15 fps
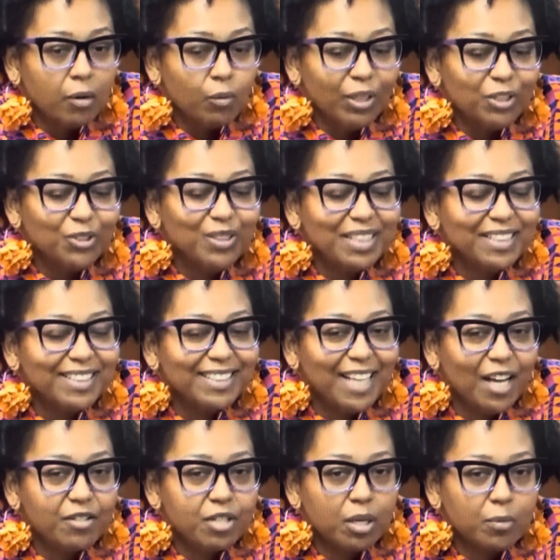Racial Justice Now
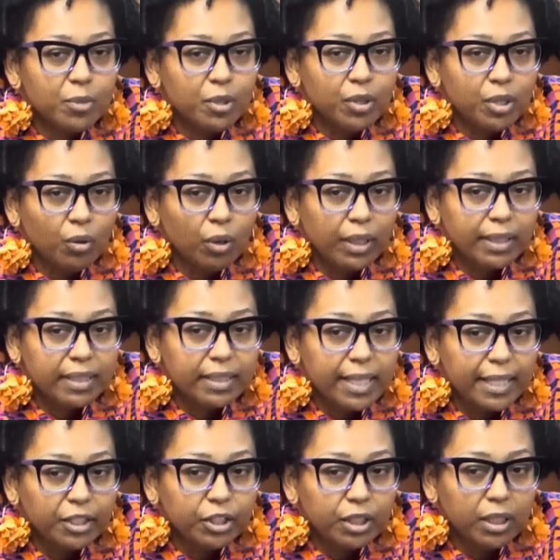is a community
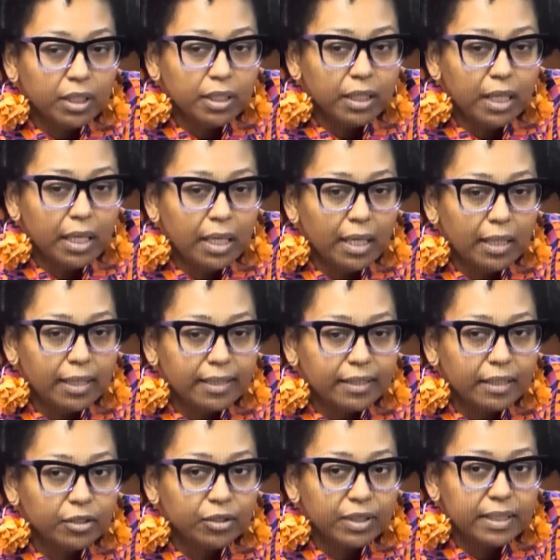organization that
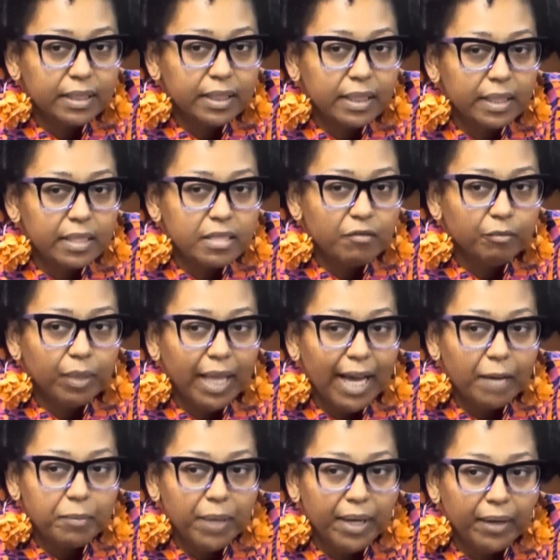centers the needs of
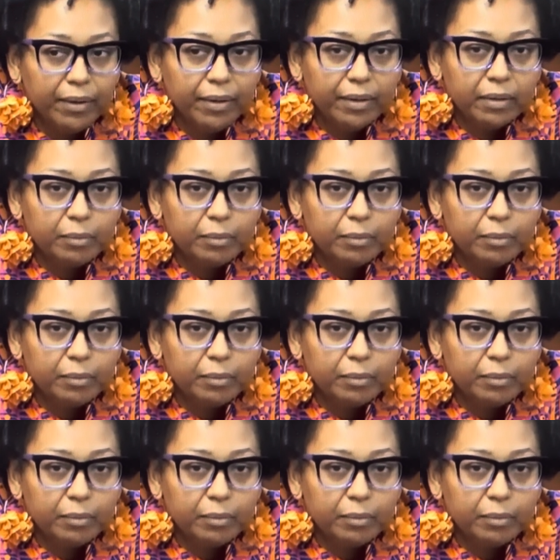black parents,